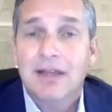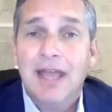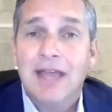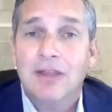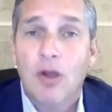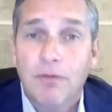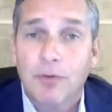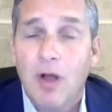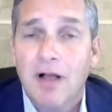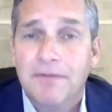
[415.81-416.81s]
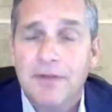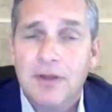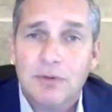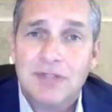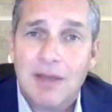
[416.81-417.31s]
And the overall
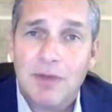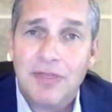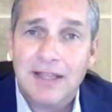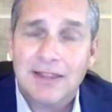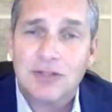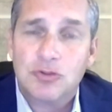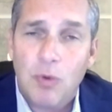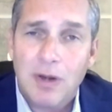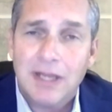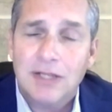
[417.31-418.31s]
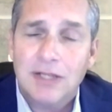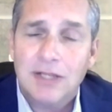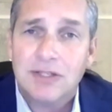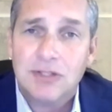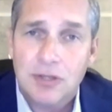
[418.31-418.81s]
view is that we think that
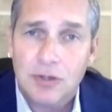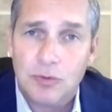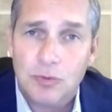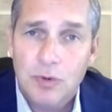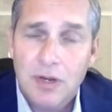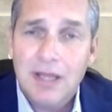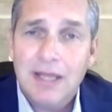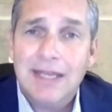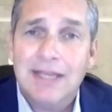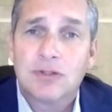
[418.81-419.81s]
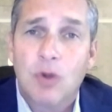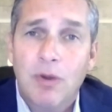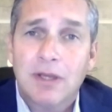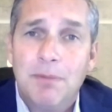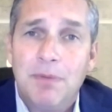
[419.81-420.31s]
2022 is
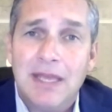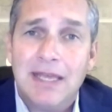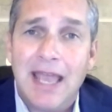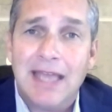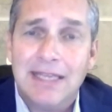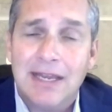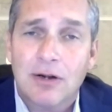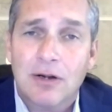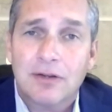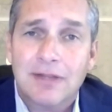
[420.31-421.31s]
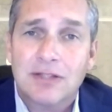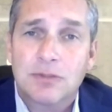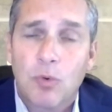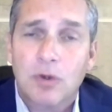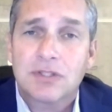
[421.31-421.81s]
going to be a year that's
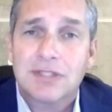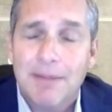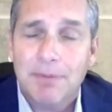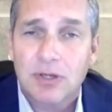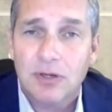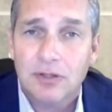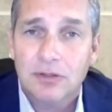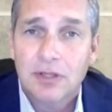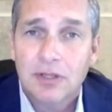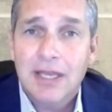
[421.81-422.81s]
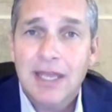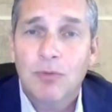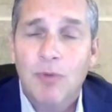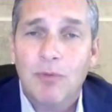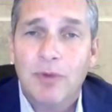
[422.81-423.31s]
more typical in
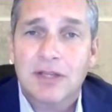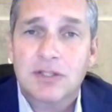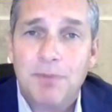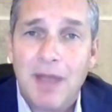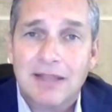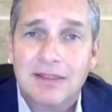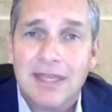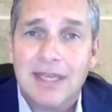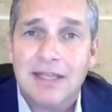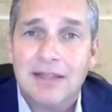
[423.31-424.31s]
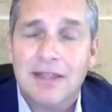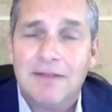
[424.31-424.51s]
what we expect the